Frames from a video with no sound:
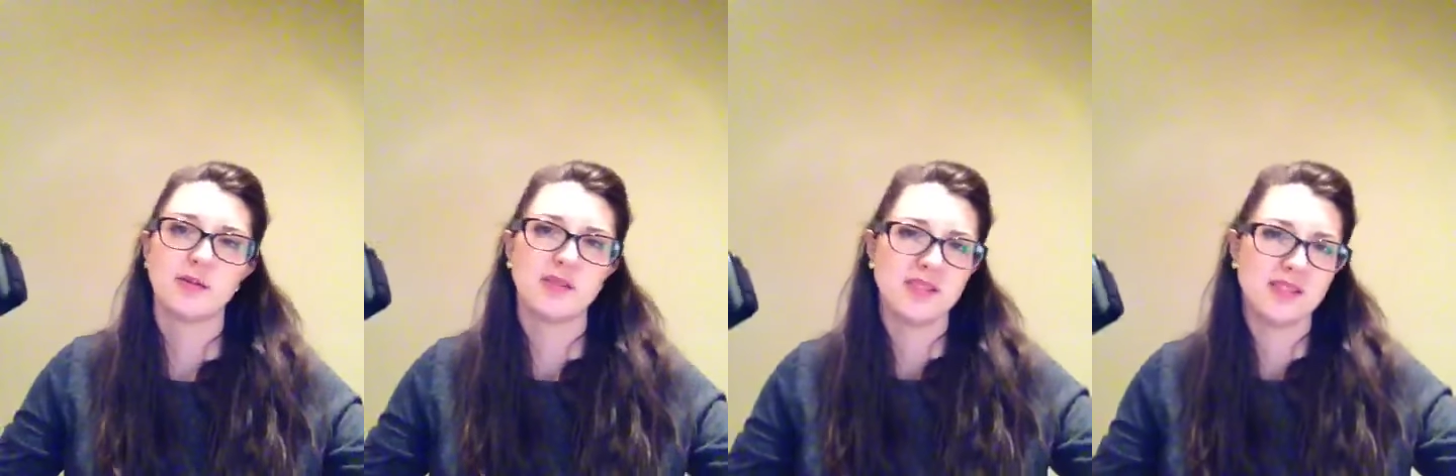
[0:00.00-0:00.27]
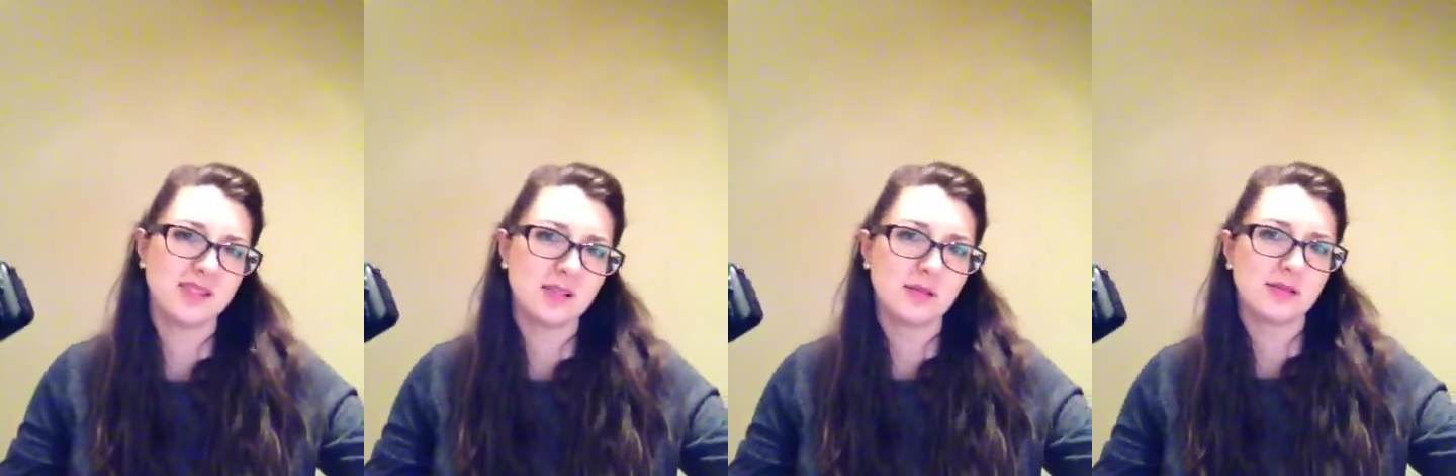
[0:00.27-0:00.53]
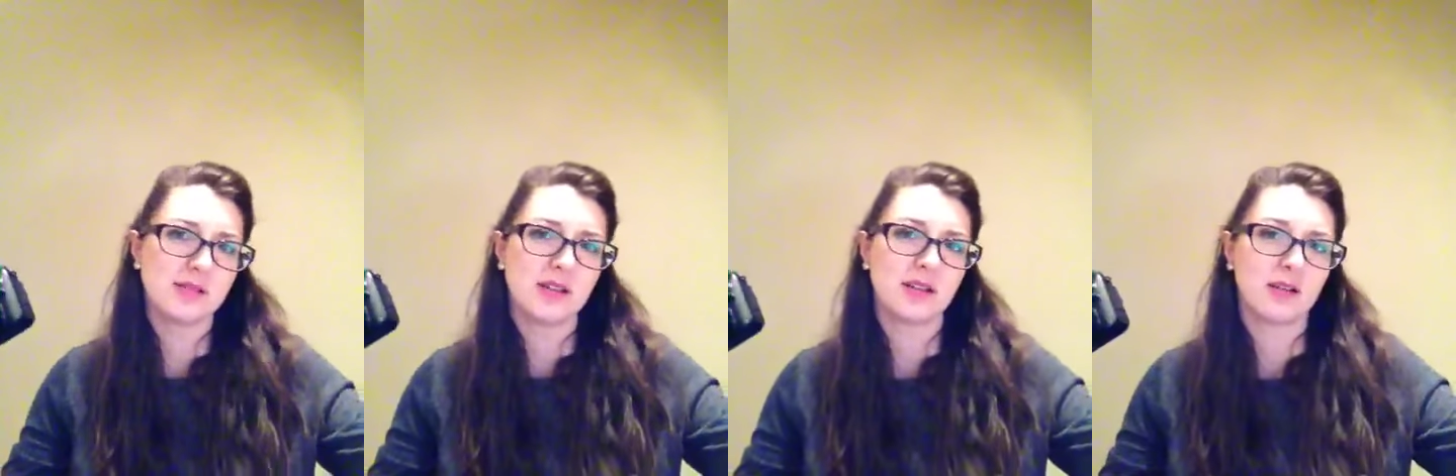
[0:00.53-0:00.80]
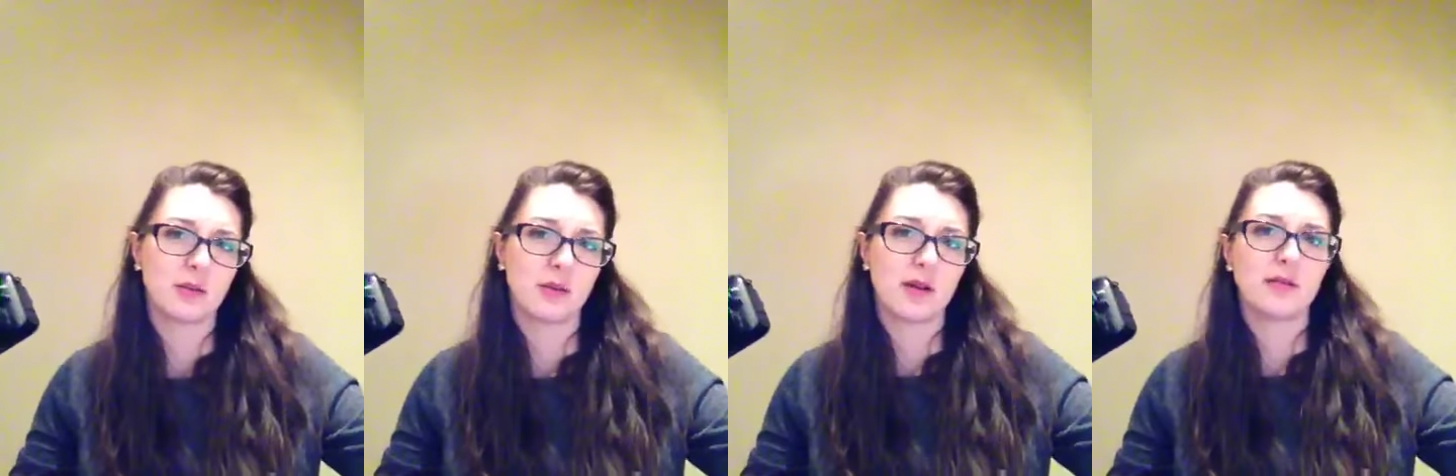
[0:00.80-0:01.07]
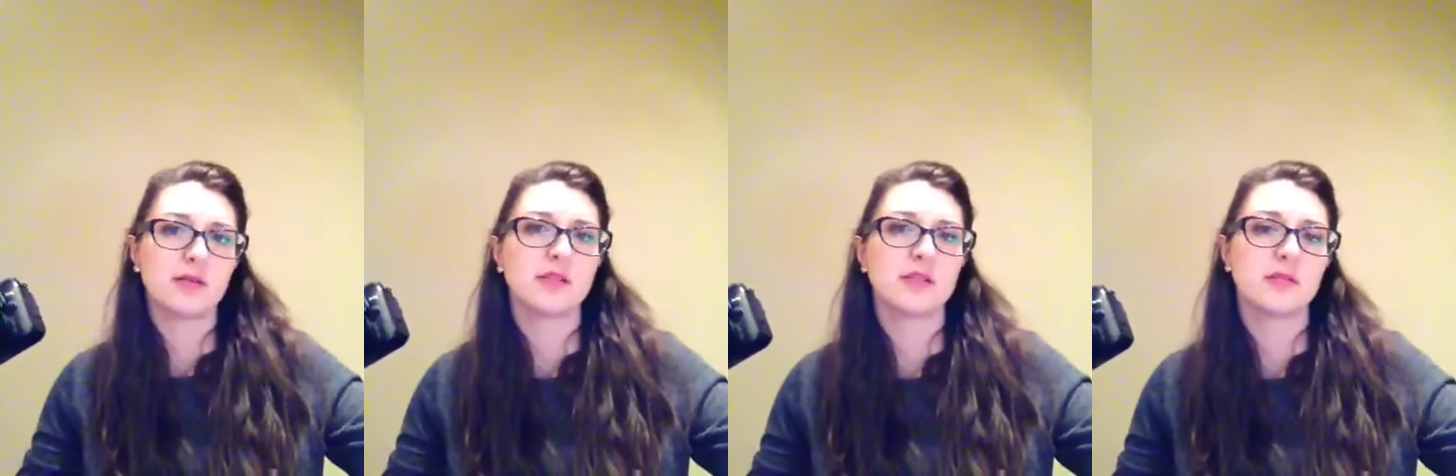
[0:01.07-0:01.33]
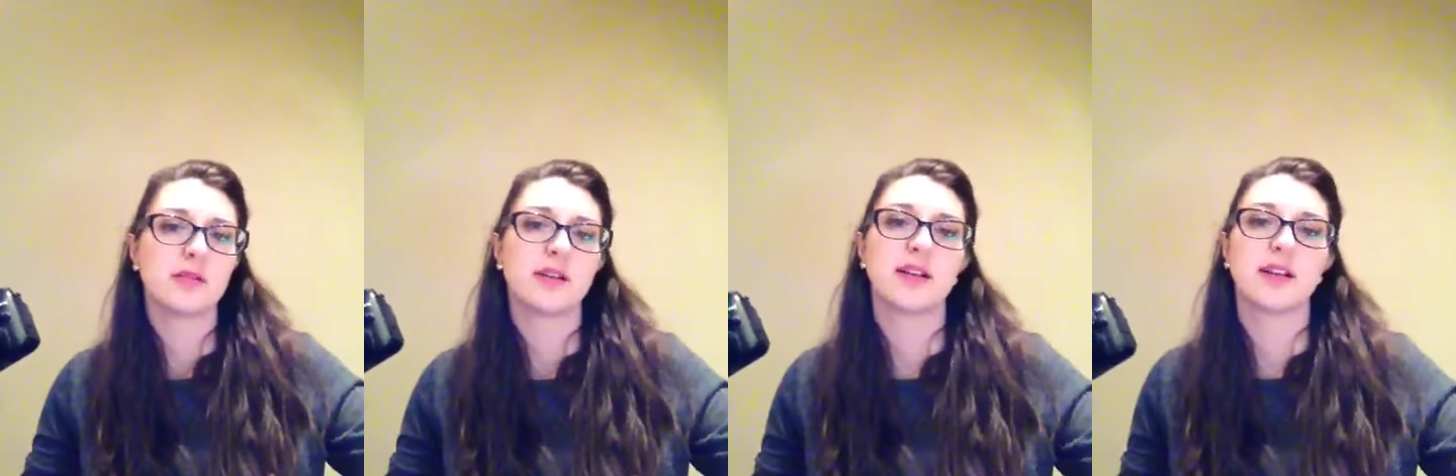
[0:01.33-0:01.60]
which is absurd. Why would
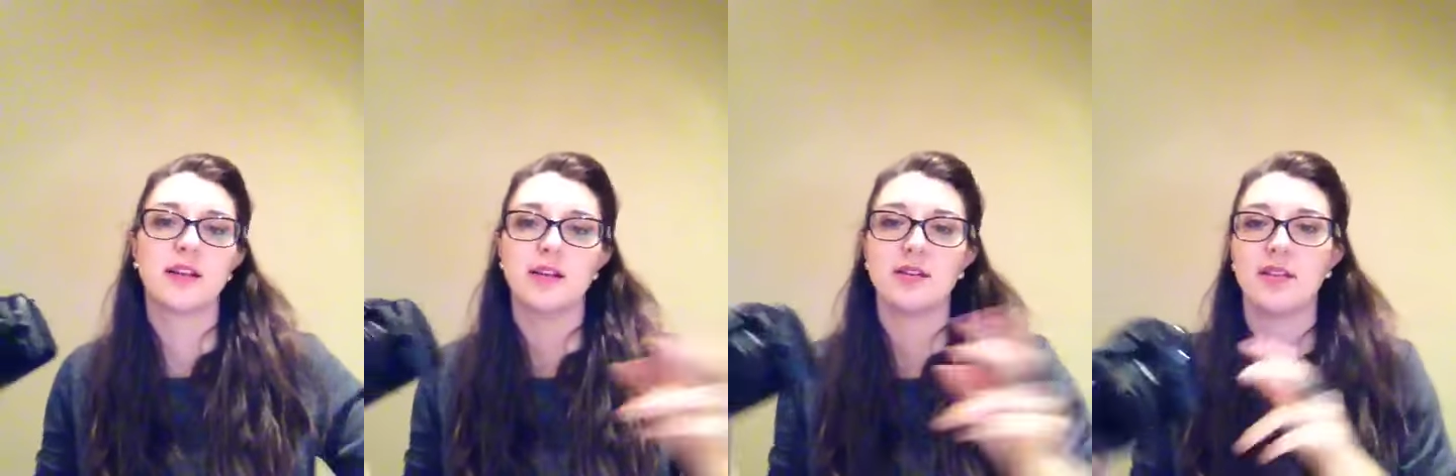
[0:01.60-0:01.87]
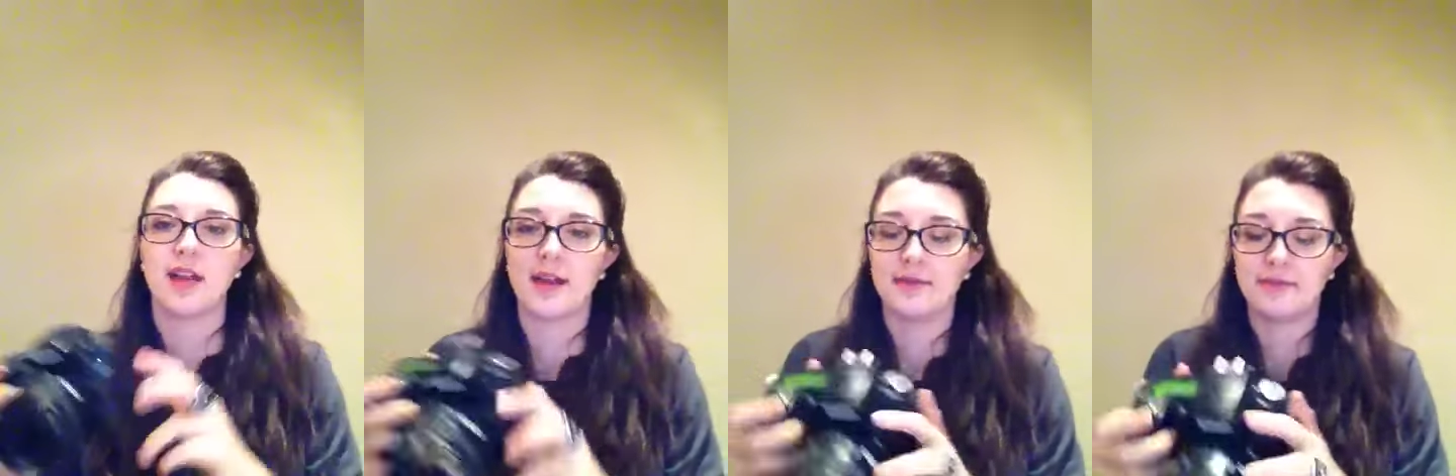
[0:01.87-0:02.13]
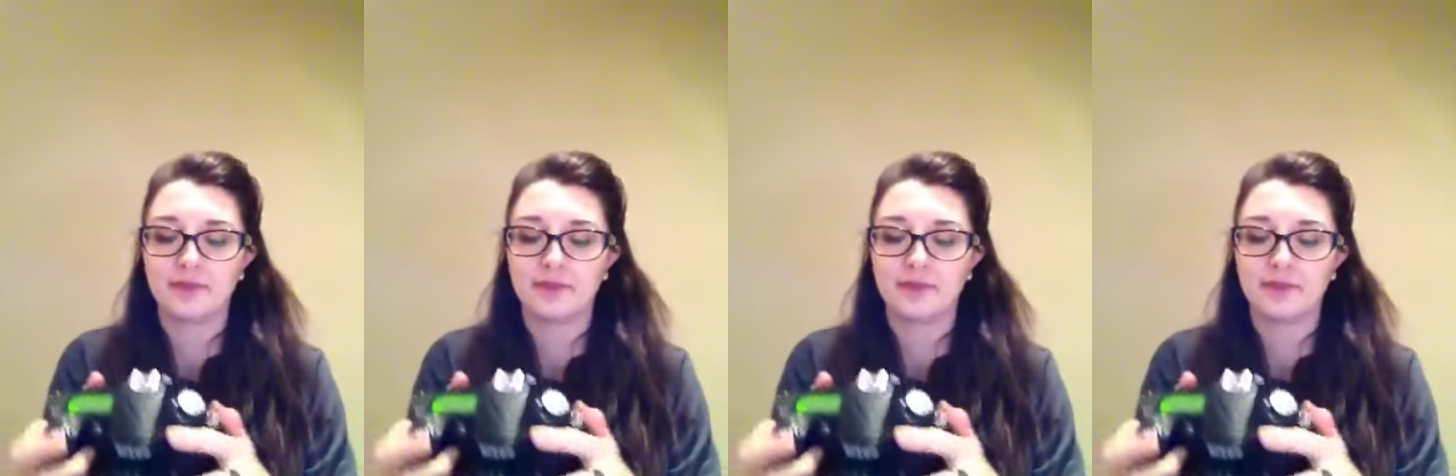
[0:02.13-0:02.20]
you want it to do that?